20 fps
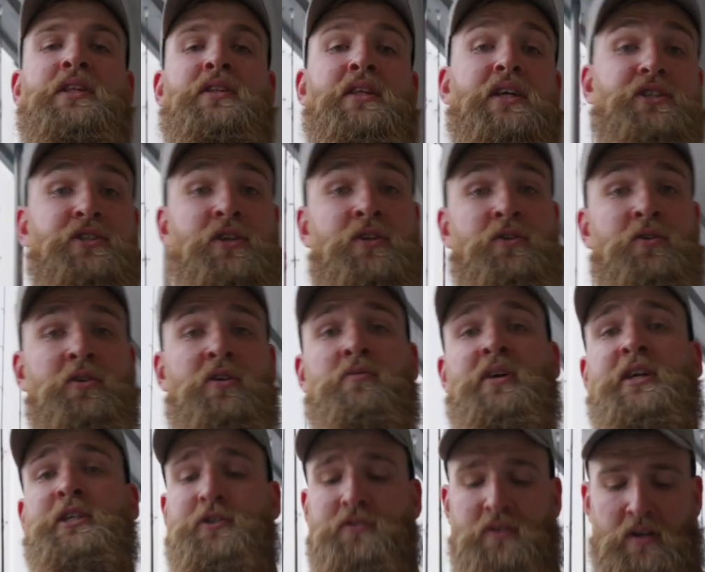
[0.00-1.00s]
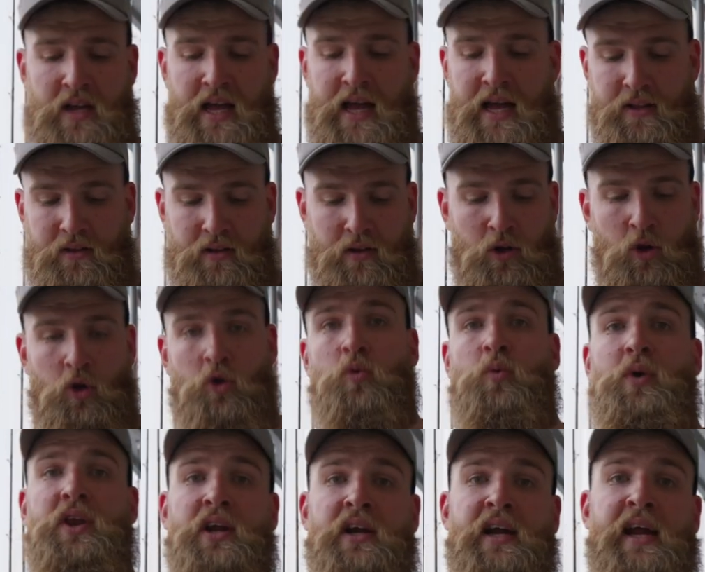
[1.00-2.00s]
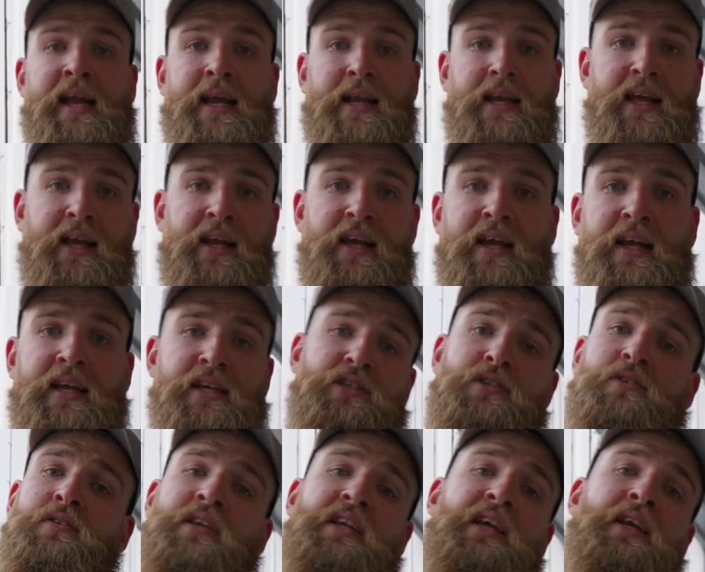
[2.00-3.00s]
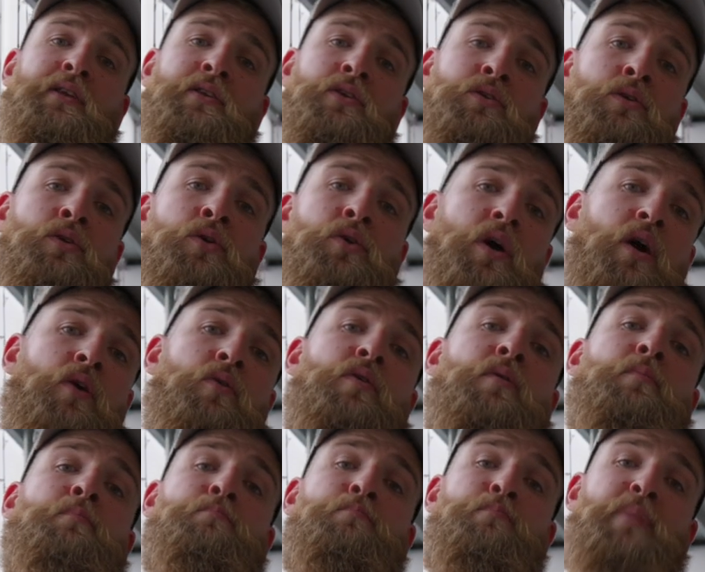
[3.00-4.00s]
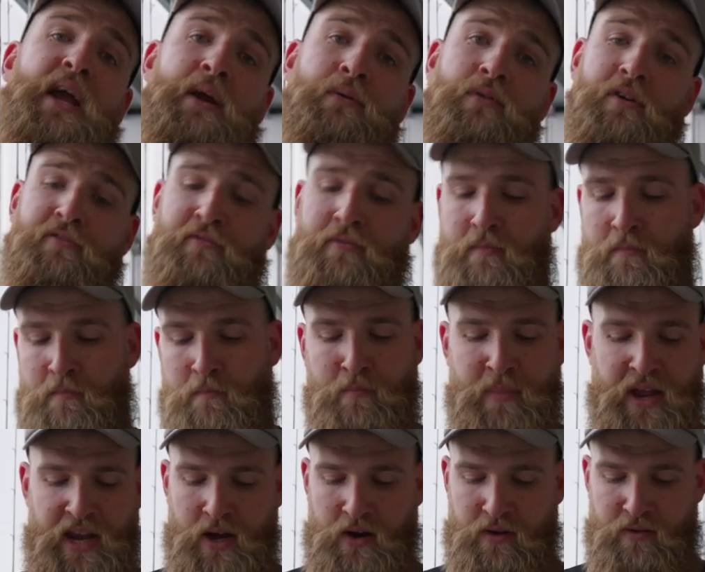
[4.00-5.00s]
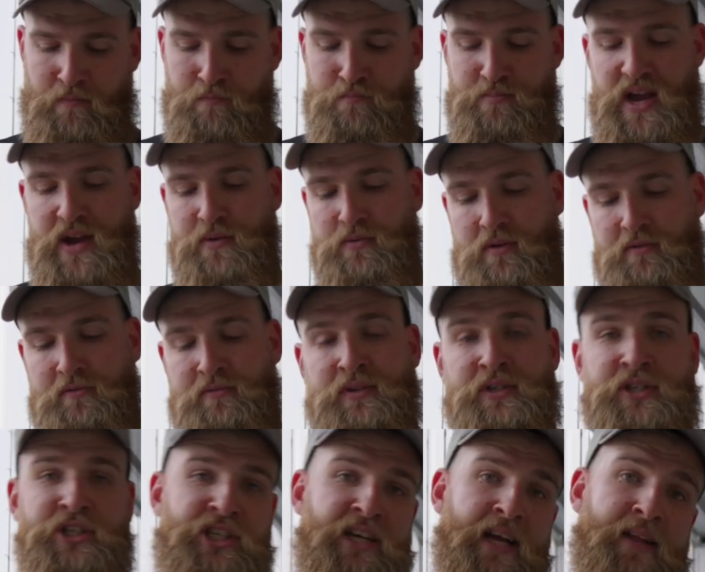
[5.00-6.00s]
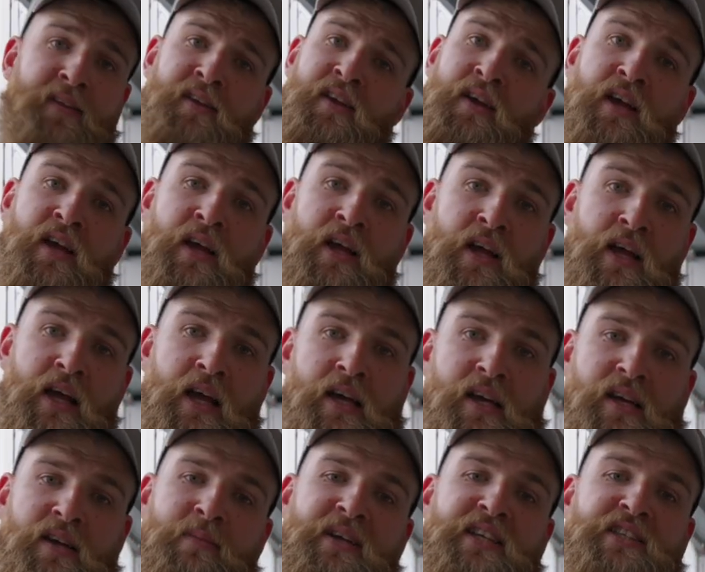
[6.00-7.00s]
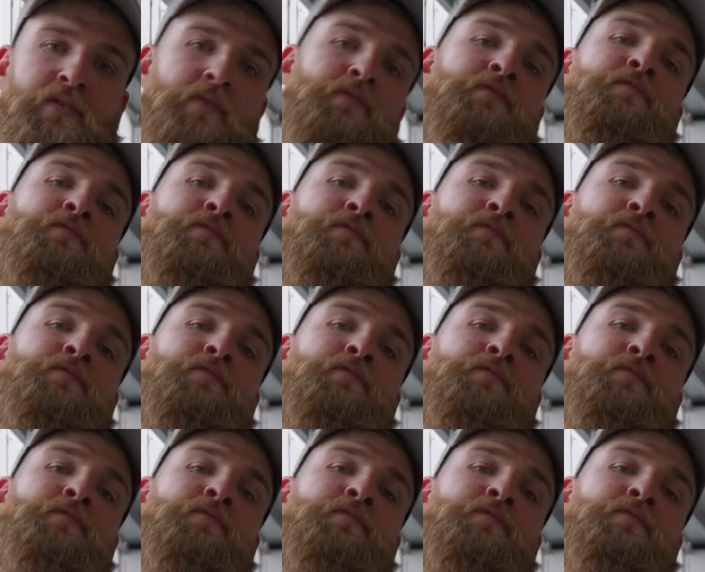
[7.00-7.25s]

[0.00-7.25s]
addition to the range at Gwinear Angling is the Duo Bayruff Minnow Bayruff Shed. It's a